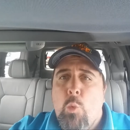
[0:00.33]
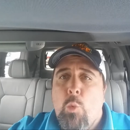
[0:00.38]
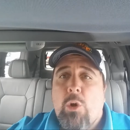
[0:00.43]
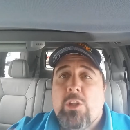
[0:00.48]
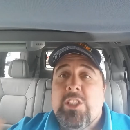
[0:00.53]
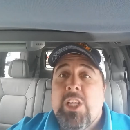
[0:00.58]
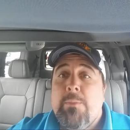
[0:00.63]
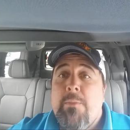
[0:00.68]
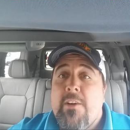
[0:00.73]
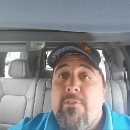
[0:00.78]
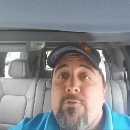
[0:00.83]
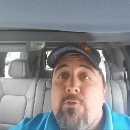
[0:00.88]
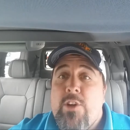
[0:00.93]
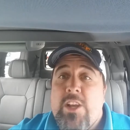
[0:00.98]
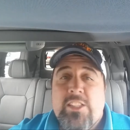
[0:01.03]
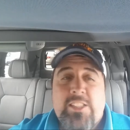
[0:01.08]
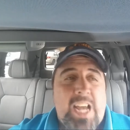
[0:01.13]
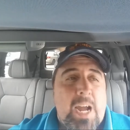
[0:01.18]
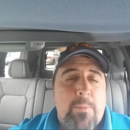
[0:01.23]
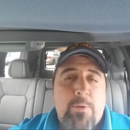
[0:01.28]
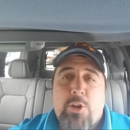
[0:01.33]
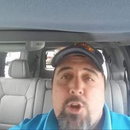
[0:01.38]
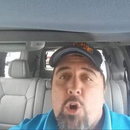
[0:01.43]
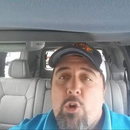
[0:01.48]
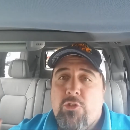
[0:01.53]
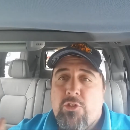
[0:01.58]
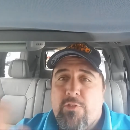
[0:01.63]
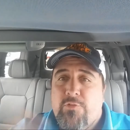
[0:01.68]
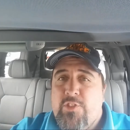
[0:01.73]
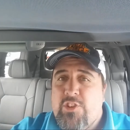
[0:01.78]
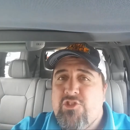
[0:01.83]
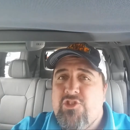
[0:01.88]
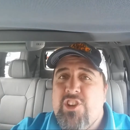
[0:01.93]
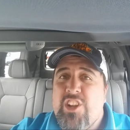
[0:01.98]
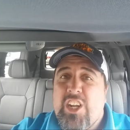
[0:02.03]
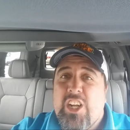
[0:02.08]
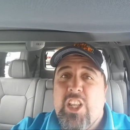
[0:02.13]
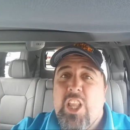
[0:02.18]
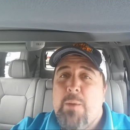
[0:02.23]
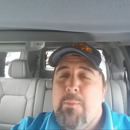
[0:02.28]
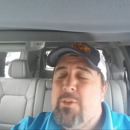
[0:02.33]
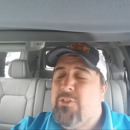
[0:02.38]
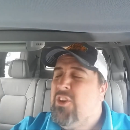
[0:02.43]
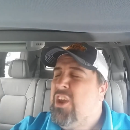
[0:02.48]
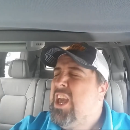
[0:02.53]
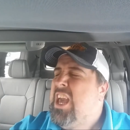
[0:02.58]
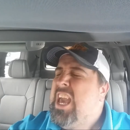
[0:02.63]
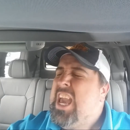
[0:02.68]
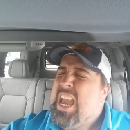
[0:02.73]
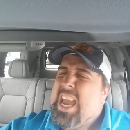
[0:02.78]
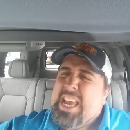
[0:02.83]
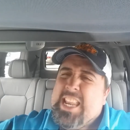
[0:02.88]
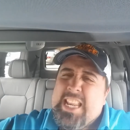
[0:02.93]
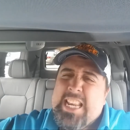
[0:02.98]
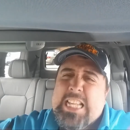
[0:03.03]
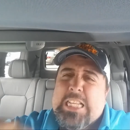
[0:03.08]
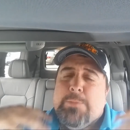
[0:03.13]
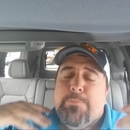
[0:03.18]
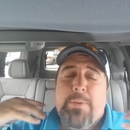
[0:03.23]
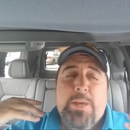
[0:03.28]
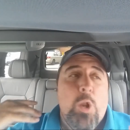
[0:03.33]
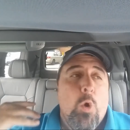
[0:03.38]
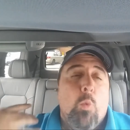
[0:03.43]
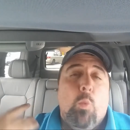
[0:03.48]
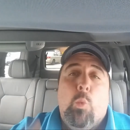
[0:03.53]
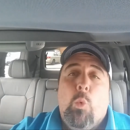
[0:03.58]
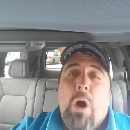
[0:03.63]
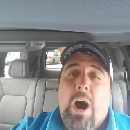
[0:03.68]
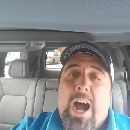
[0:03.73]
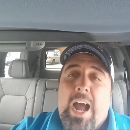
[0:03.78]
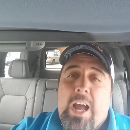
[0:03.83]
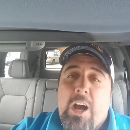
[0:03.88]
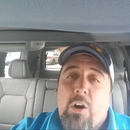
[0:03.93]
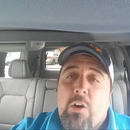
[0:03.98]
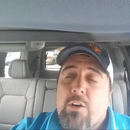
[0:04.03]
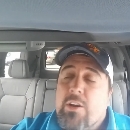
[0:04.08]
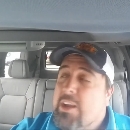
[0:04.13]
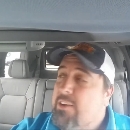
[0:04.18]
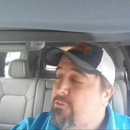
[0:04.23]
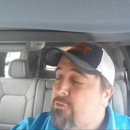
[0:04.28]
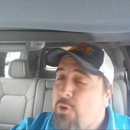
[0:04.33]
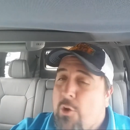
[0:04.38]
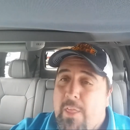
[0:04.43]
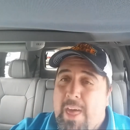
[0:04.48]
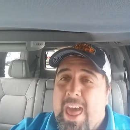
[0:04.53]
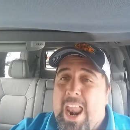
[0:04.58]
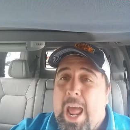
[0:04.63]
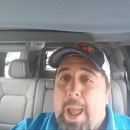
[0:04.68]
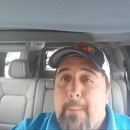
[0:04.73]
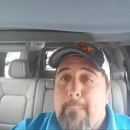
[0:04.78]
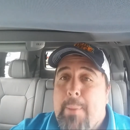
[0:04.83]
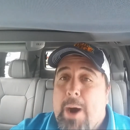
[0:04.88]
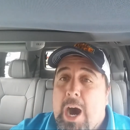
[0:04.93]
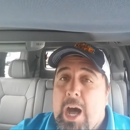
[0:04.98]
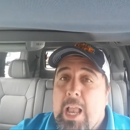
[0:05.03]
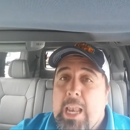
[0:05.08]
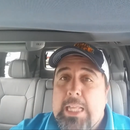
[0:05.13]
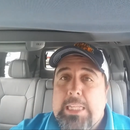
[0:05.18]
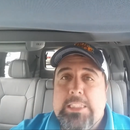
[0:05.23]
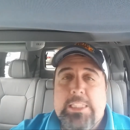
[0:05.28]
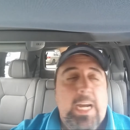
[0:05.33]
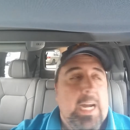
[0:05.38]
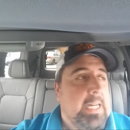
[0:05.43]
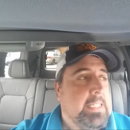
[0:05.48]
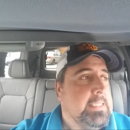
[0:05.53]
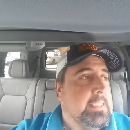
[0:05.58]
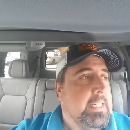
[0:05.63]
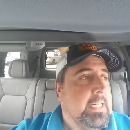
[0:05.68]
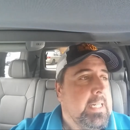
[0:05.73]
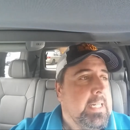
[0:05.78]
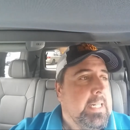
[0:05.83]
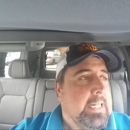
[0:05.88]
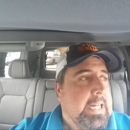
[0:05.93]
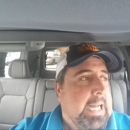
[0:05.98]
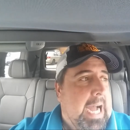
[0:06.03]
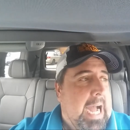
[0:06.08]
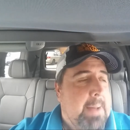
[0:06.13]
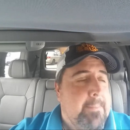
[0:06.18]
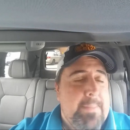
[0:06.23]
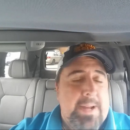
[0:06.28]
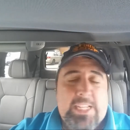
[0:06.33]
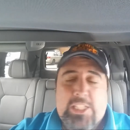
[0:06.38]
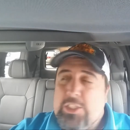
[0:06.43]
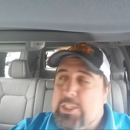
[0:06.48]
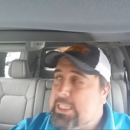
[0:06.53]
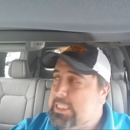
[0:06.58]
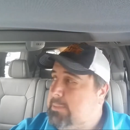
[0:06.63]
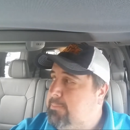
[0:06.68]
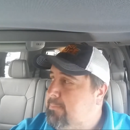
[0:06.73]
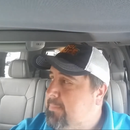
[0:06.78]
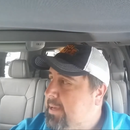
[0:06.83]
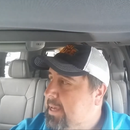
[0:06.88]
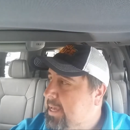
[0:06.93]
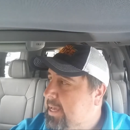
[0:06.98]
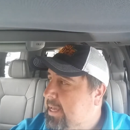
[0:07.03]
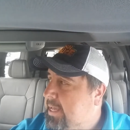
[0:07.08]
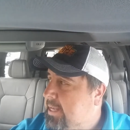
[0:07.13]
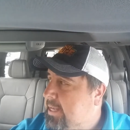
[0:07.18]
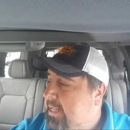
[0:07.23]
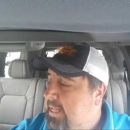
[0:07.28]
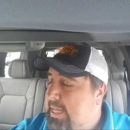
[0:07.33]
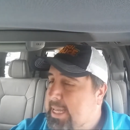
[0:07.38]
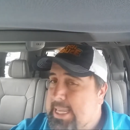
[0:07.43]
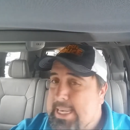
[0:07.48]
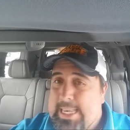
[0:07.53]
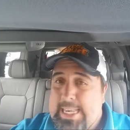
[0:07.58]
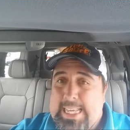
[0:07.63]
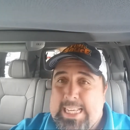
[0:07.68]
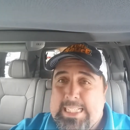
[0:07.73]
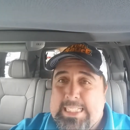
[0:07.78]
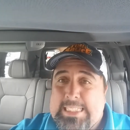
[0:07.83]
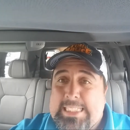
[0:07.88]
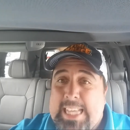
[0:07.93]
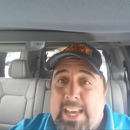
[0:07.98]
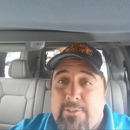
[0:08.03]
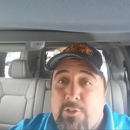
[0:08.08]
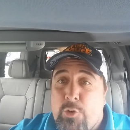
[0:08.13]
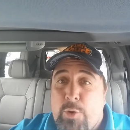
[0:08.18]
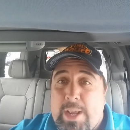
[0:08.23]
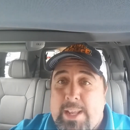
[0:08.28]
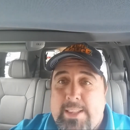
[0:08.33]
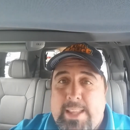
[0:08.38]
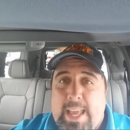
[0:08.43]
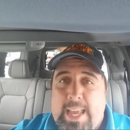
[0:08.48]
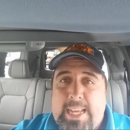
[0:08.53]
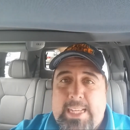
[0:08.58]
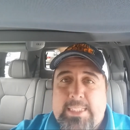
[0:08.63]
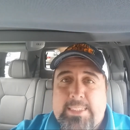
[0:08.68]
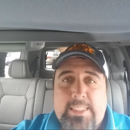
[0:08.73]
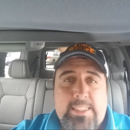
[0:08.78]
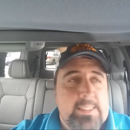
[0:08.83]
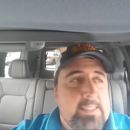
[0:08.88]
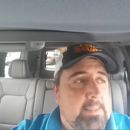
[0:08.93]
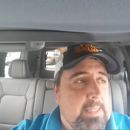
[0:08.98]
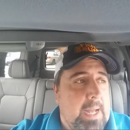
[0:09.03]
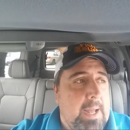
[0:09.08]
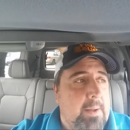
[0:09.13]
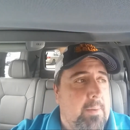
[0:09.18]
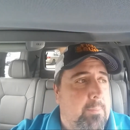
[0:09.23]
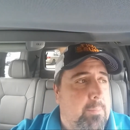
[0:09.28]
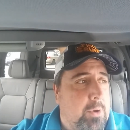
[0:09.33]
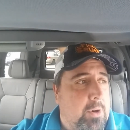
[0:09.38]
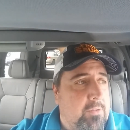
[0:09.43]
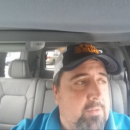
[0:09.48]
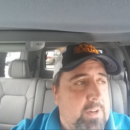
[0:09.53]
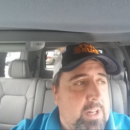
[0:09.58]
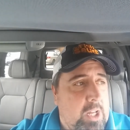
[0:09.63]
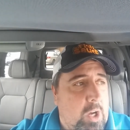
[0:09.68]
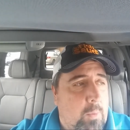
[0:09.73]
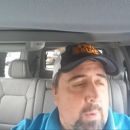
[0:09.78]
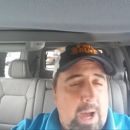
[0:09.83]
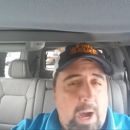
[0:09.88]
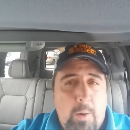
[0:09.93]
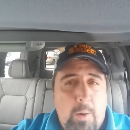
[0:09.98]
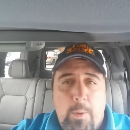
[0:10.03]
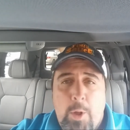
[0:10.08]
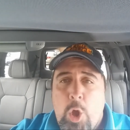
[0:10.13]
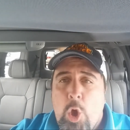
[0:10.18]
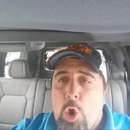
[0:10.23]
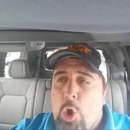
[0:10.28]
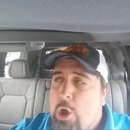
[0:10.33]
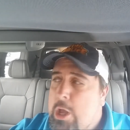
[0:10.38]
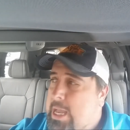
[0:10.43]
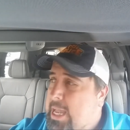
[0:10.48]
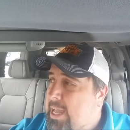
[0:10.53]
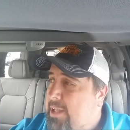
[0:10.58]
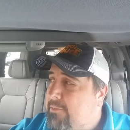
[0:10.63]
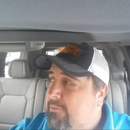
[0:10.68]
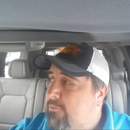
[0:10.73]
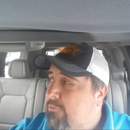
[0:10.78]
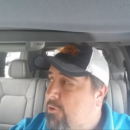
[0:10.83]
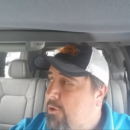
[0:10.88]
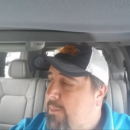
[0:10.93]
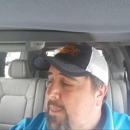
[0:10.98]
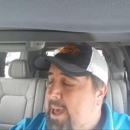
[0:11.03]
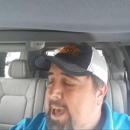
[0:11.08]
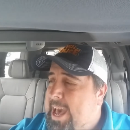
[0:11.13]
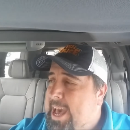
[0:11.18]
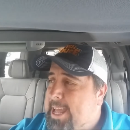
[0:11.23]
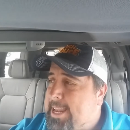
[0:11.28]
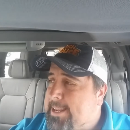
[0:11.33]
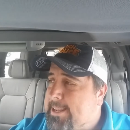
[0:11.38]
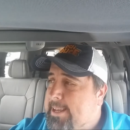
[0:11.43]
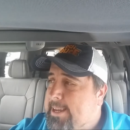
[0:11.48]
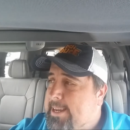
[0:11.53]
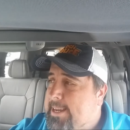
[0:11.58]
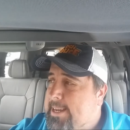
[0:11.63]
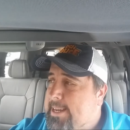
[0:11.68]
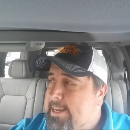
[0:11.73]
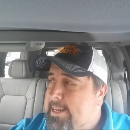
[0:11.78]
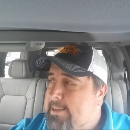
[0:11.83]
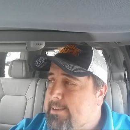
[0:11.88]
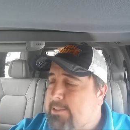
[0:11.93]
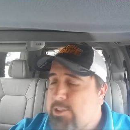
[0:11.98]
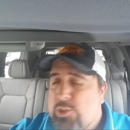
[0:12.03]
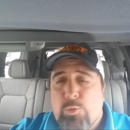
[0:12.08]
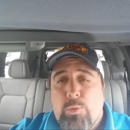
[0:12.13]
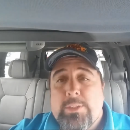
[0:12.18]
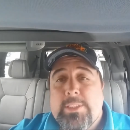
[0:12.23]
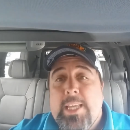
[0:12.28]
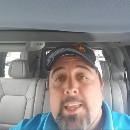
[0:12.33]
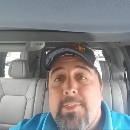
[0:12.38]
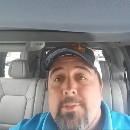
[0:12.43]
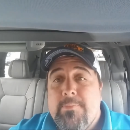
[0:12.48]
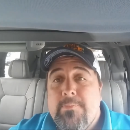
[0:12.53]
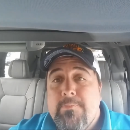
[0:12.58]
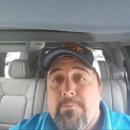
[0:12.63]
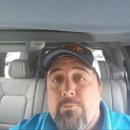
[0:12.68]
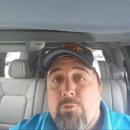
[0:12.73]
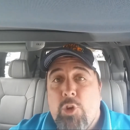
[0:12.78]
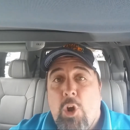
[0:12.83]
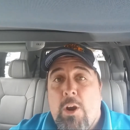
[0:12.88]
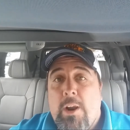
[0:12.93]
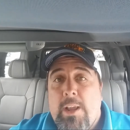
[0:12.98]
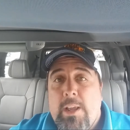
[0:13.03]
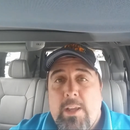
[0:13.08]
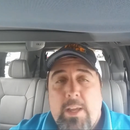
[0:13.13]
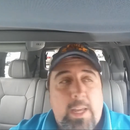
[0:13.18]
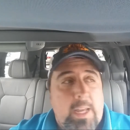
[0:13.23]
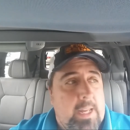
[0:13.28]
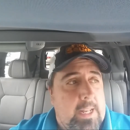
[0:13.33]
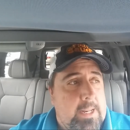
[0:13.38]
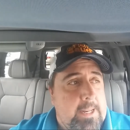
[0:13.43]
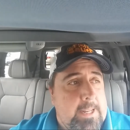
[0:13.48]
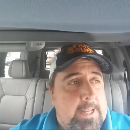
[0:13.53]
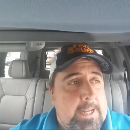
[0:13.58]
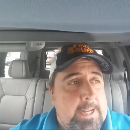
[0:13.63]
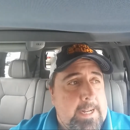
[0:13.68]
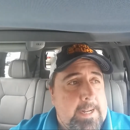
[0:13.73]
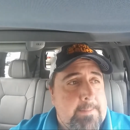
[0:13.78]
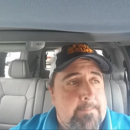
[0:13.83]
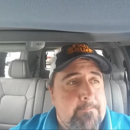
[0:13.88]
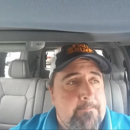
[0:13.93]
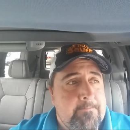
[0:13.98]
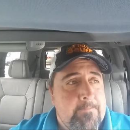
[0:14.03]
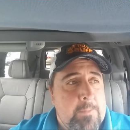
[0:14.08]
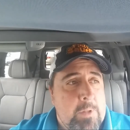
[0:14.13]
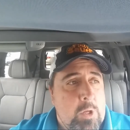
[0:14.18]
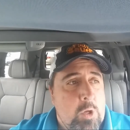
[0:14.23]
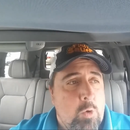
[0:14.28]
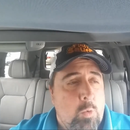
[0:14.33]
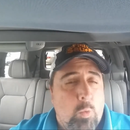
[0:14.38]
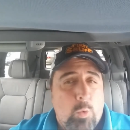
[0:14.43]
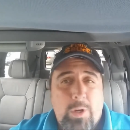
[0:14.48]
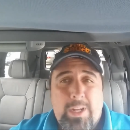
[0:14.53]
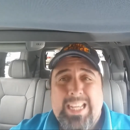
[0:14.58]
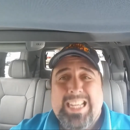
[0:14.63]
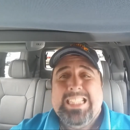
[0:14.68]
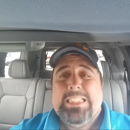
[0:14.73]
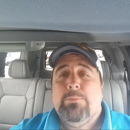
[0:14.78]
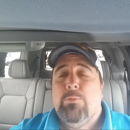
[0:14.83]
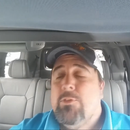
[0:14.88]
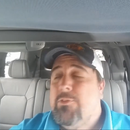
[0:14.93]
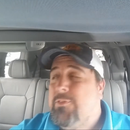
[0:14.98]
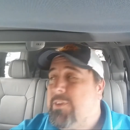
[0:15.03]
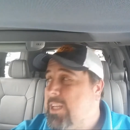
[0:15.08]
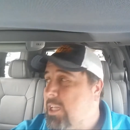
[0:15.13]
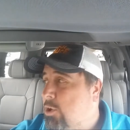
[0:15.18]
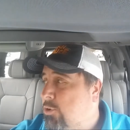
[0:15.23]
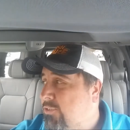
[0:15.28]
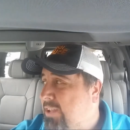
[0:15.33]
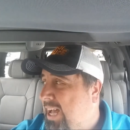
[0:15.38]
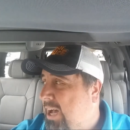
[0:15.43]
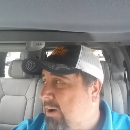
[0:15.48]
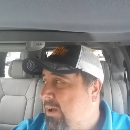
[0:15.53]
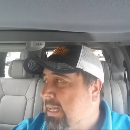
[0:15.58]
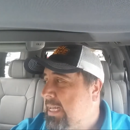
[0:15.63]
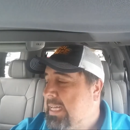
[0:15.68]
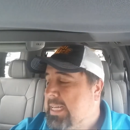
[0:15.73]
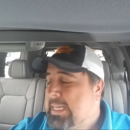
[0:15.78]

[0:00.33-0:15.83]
What's up, my friends? Albert, your host of Fishing in Columbus, and it has been a while, and for that I apologize. I bet you it's been at least 7 or 8 days since I put a video out, and for that, I just want to say sorry, and we're going to get some more videos out.